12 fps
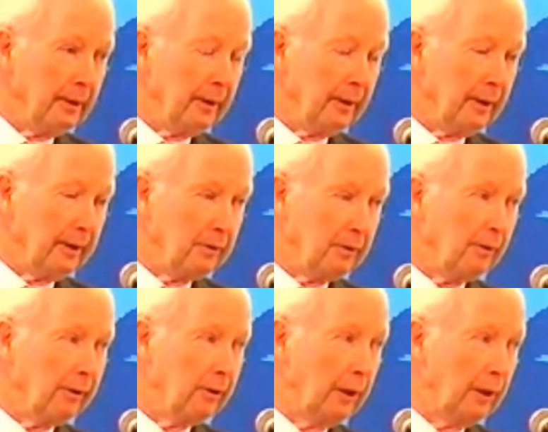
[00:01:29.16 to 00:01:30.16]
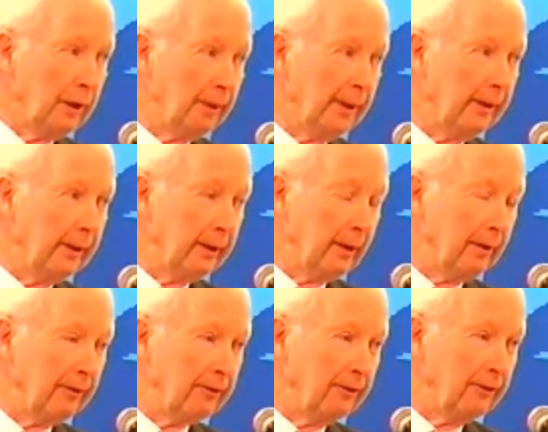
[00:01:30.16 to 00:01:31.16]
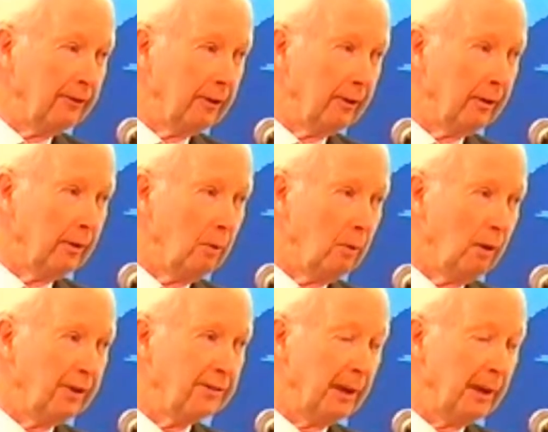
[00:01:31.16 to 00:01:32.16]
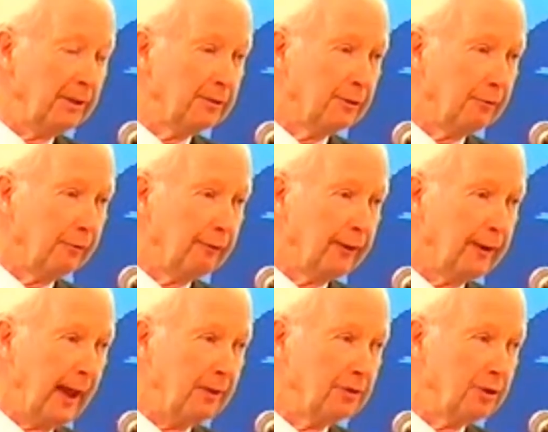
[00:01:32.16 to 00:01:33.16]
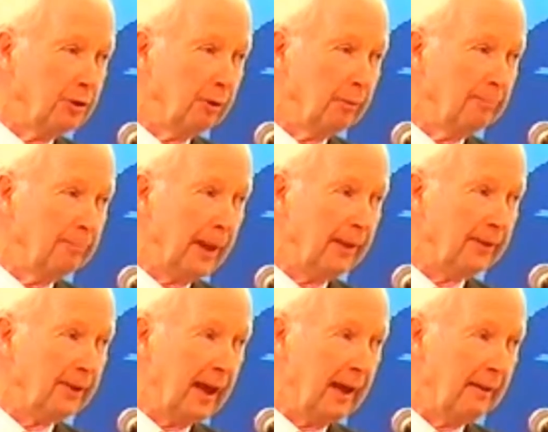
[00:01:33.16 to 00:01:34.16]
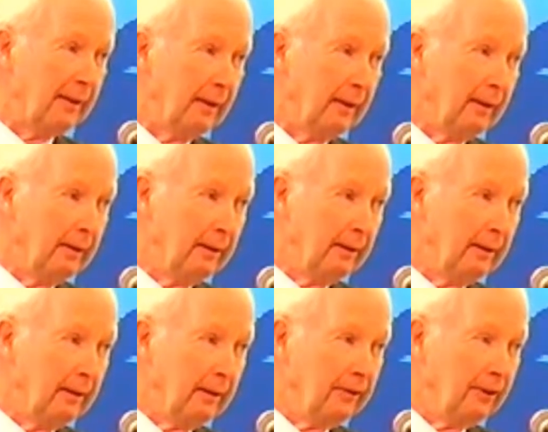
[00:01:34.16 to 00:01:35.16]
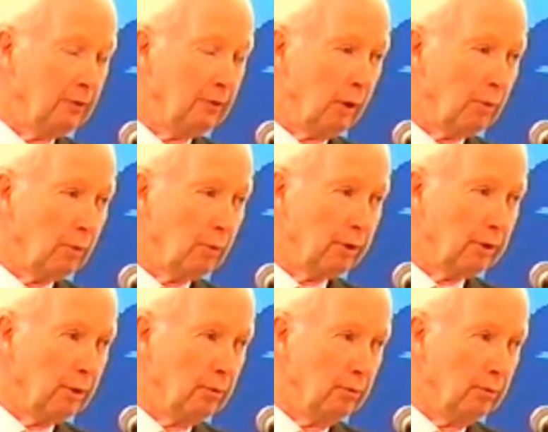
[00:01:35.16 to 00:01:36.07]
And according to Wikipedia now, is considered the worst minister for finance Europe has had since World War II.